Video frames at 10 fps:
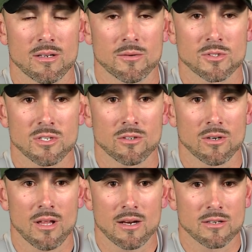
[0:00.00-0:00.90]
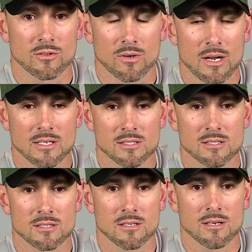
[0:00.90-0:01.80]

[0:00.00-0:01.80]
He was under a lot of duress.